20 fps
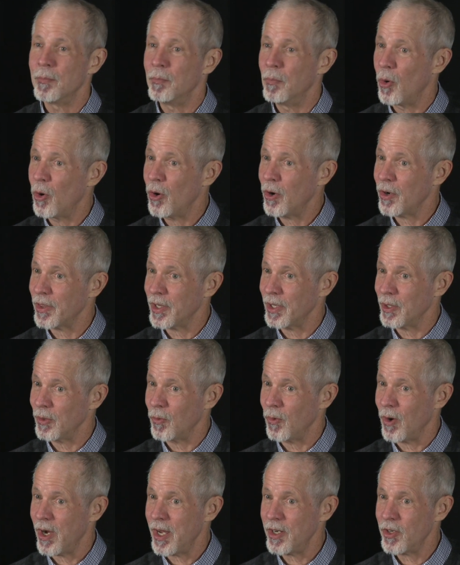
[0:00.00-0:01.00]
more than
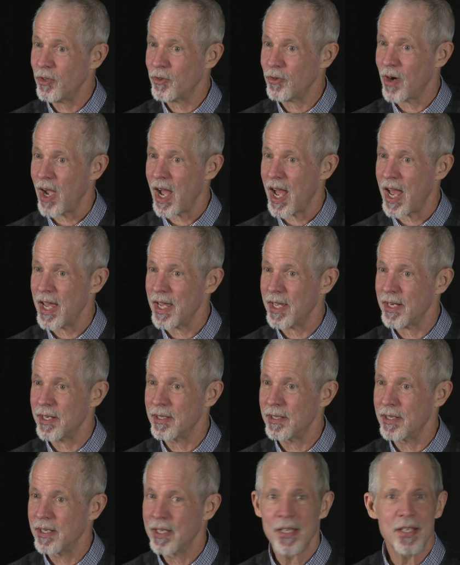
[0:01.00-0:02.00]
one tried.
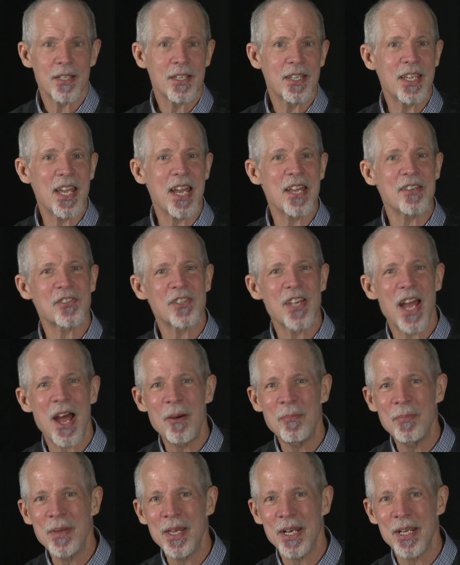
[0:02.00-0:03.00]
Guess
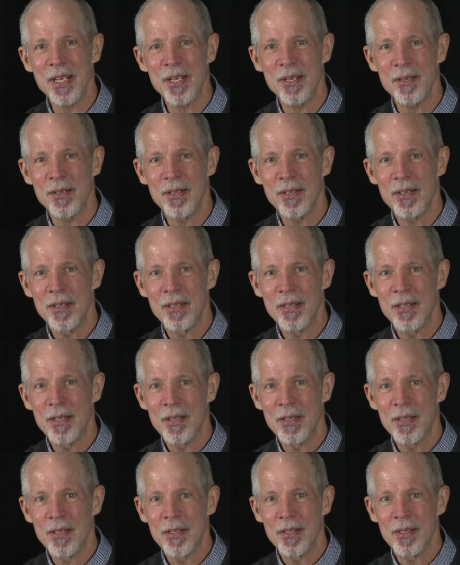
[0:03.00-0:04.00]
how many?
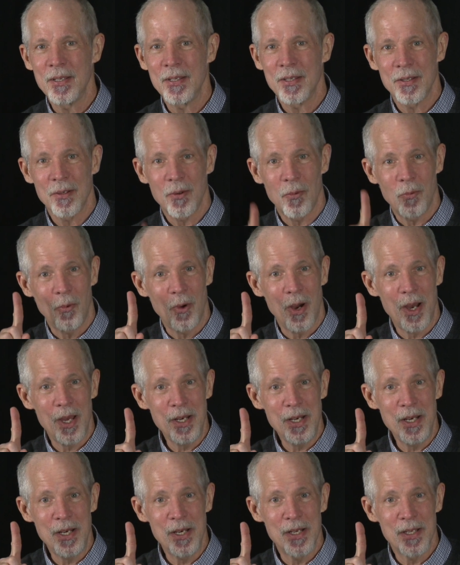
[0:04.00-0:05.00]

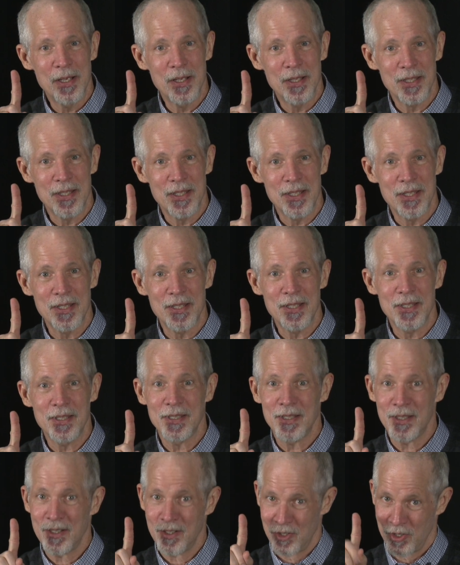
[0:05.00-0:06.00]
One,
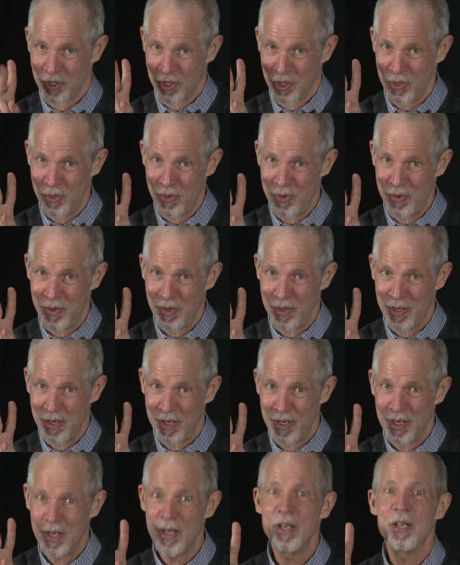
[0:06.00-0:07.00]
two,
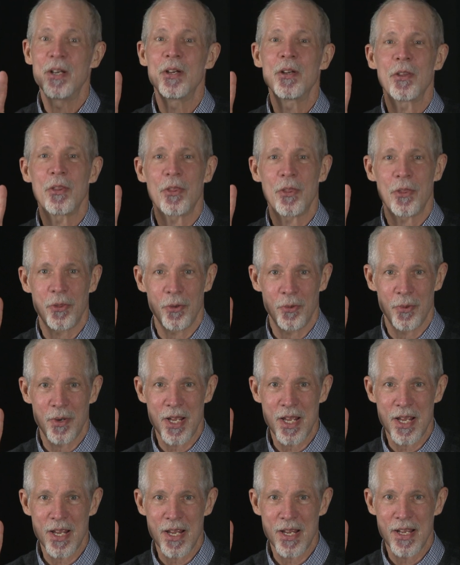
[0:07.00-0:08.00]

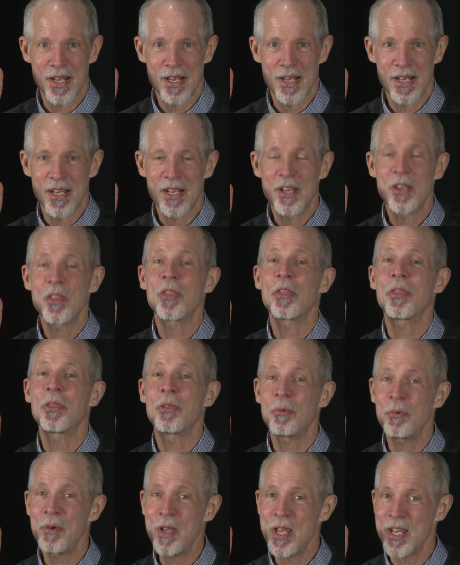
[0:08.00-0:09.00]
three.
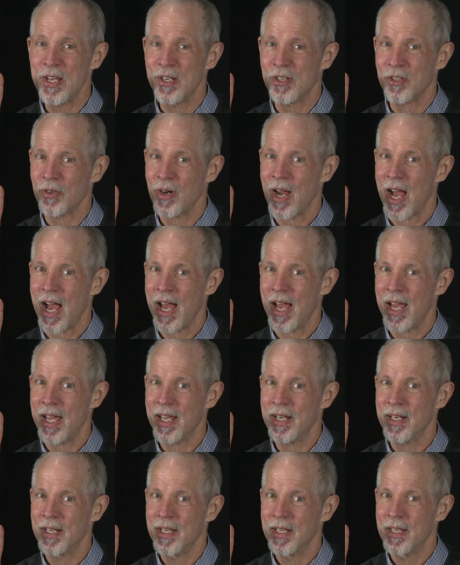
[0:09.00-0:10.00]
Three tried.
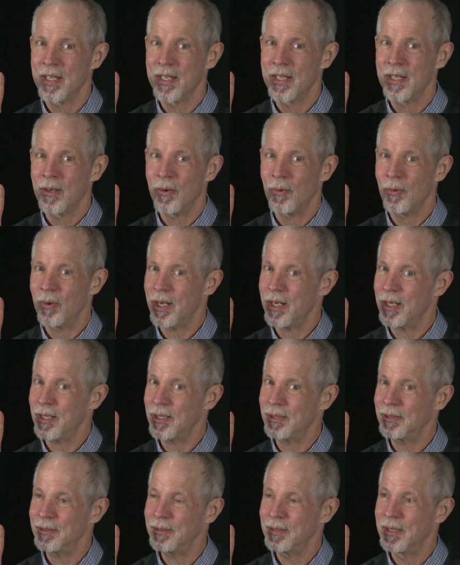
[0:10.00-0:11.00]

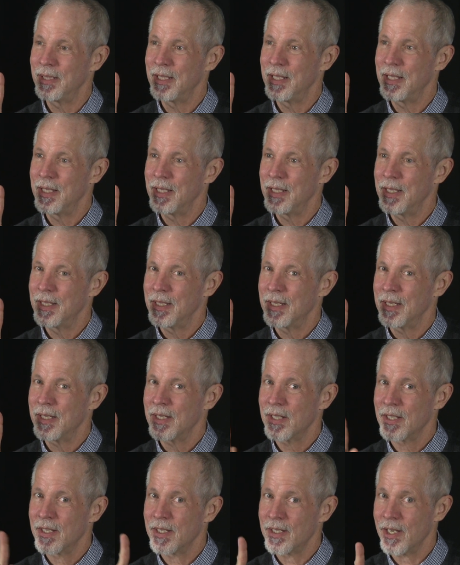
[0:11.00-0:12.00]
Well,
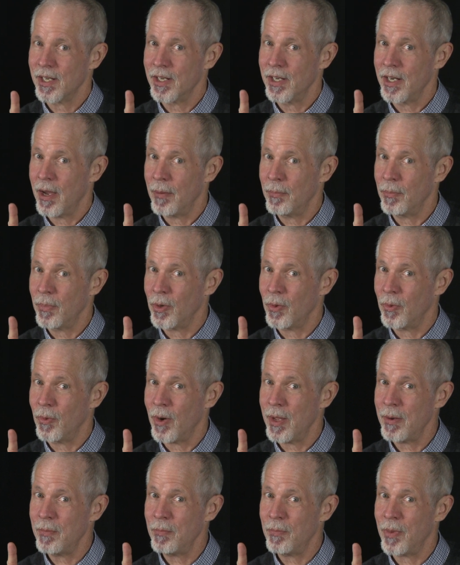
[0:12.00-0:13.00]
did number
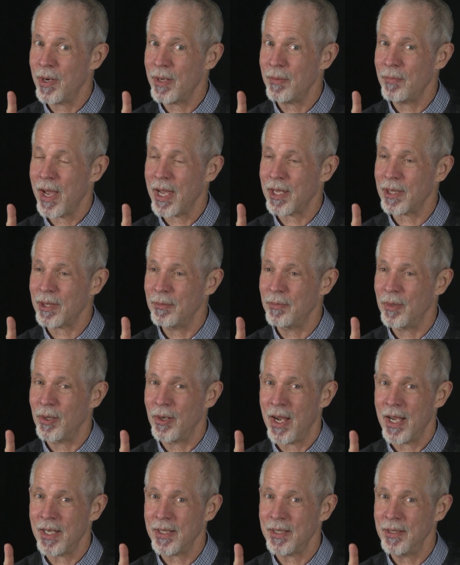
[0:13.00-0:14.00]
one bring back the
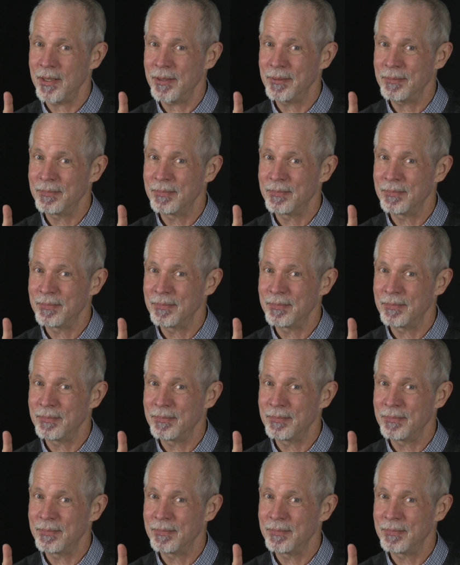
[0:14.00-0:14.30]
maraca?